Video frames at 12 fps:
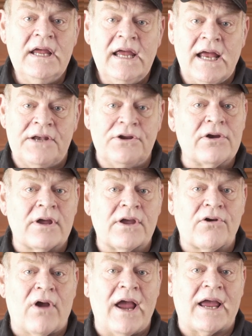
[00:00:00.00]
And you can
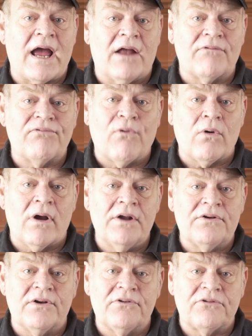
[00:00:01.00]
crank out
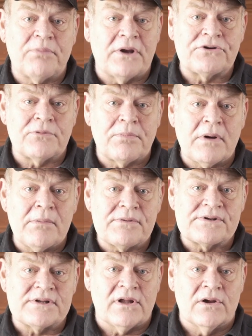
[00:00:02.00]
400 special
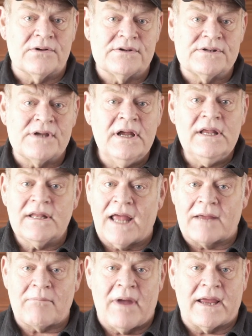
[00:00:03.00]
purpose loads,
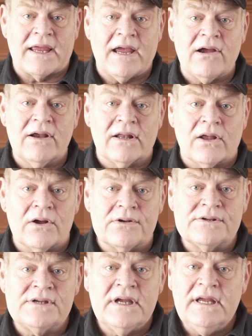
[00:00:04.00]
like my carry
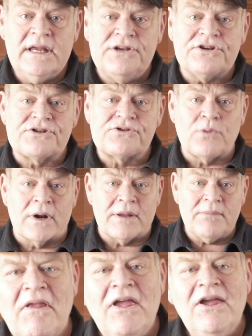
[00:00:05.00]
loads, in just 20
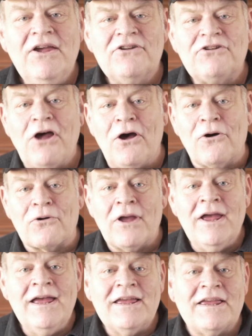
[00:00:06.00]
minutes. So,
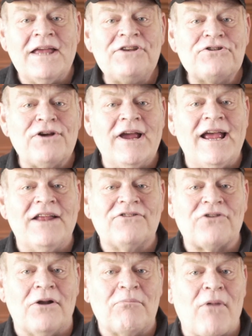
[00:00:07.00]
get your
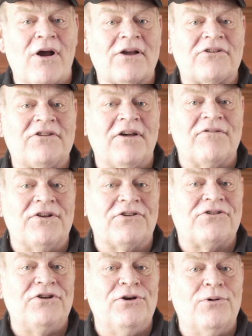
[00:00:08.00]
hands on Mark
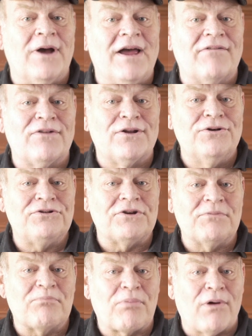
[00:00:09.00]
7's new
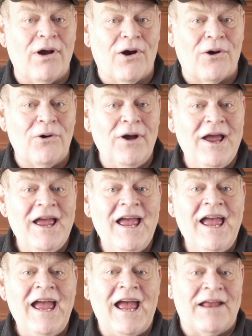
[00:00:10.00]
Evolution Pro
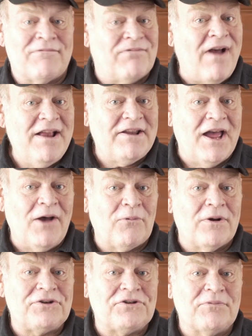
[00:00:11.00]
and find out
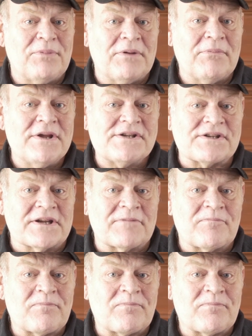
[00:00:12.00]
what you've been missing.